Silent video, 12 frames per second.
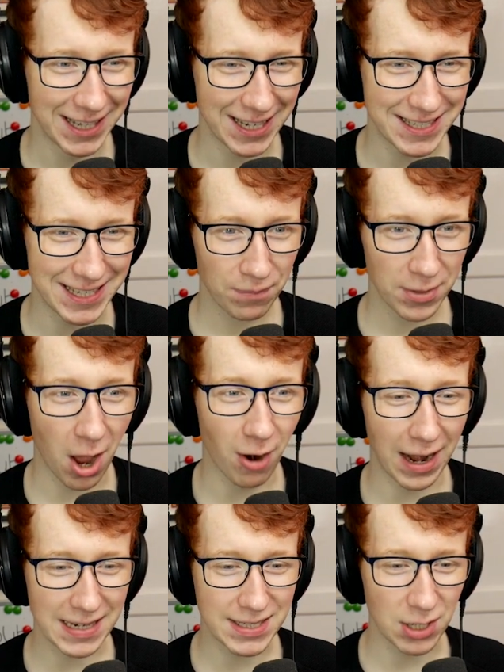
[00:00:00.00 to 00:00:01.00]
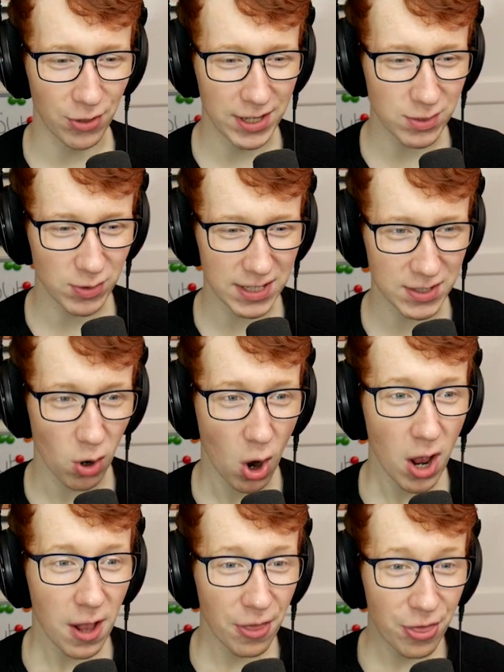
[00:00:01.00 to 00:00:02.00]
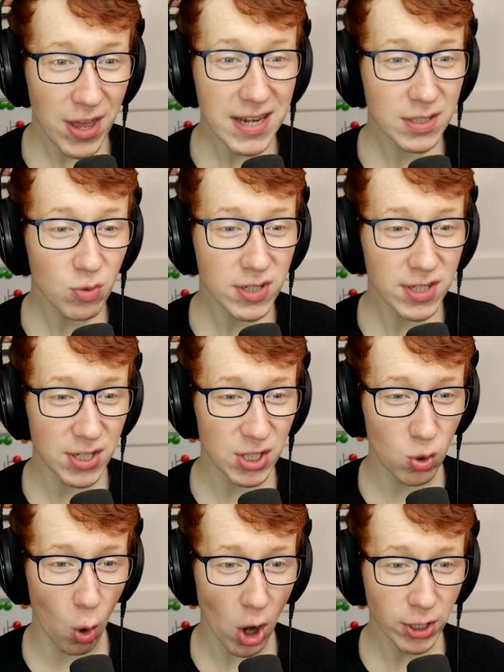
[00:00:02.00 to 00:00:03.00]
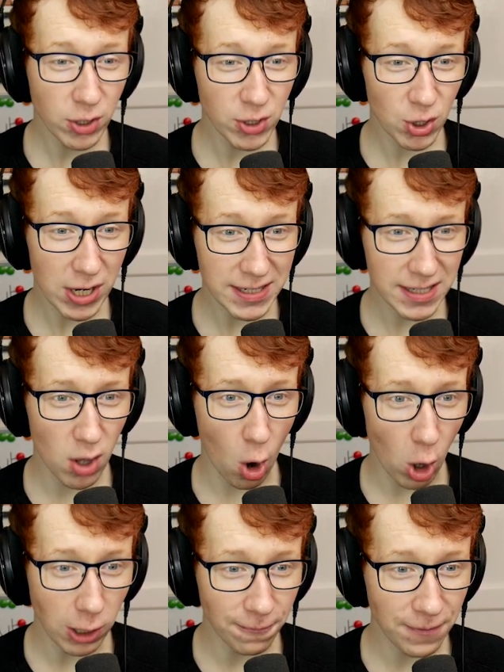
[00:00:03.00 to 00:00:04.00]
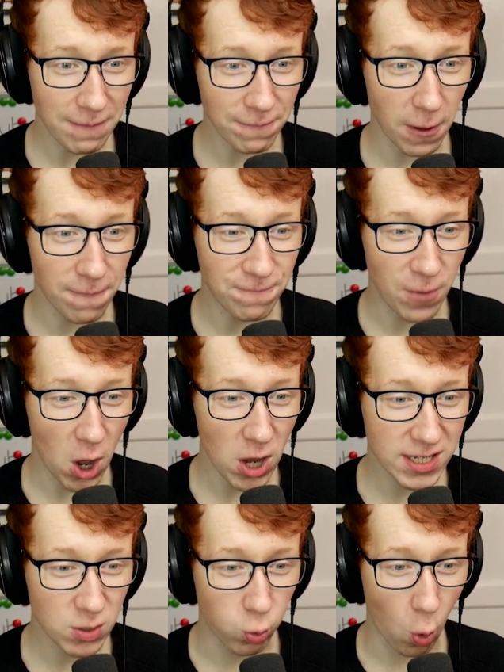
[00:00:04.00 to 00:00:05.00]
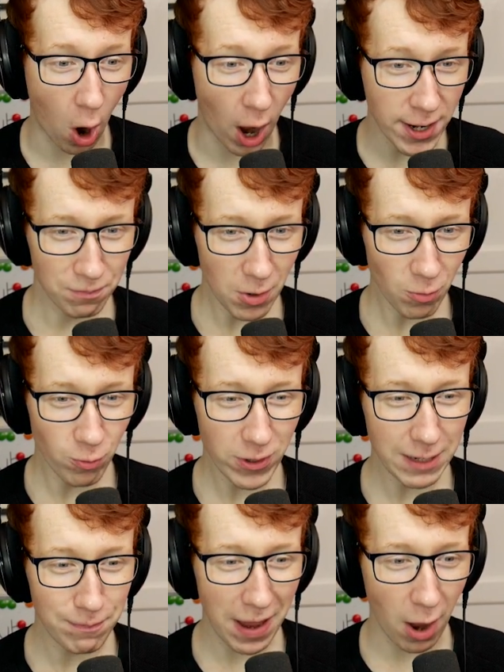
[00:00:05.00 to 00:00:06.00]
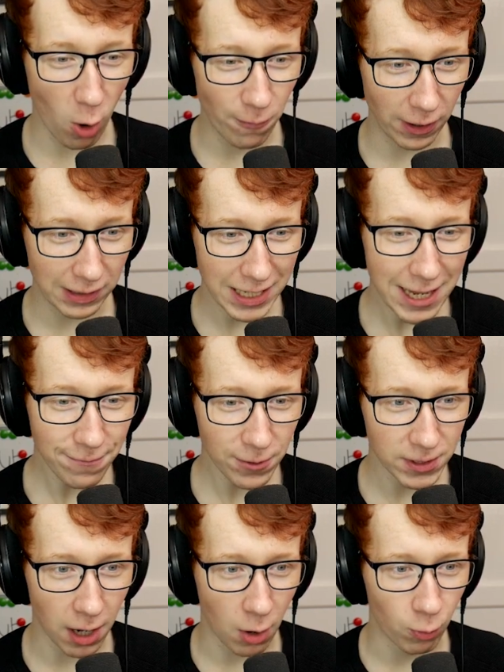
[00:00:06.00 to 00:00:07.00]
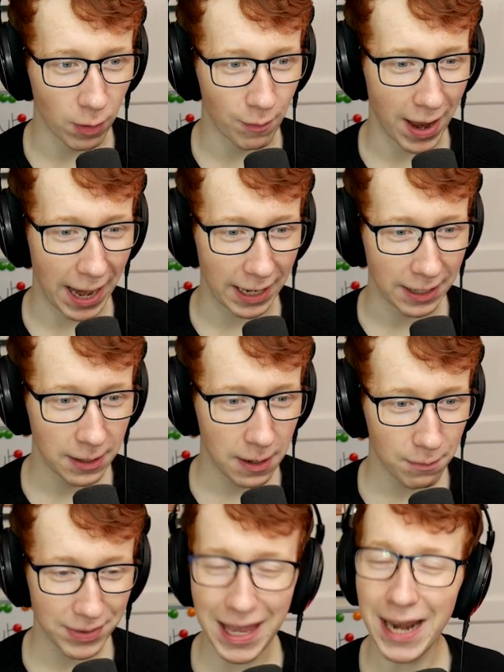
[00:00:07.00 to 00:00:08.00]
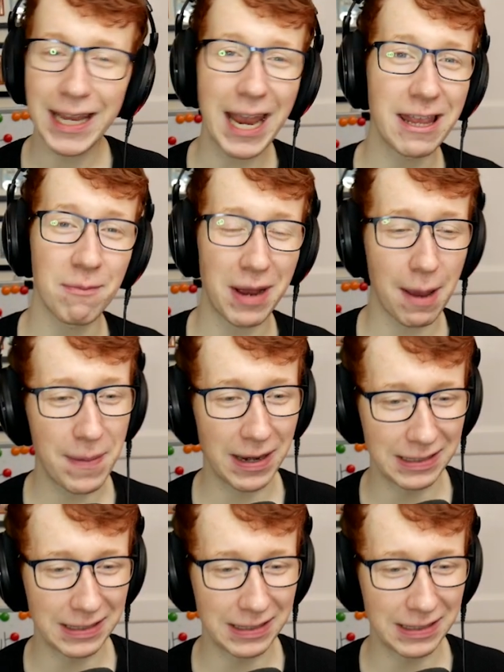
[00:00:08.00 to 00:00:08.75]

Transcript: Let's see. All right, so this was the squad. This was the squad you took into the Hall of Fame for the first one? A wee bit over leveled, aren't we, mate? But then again, there might have been a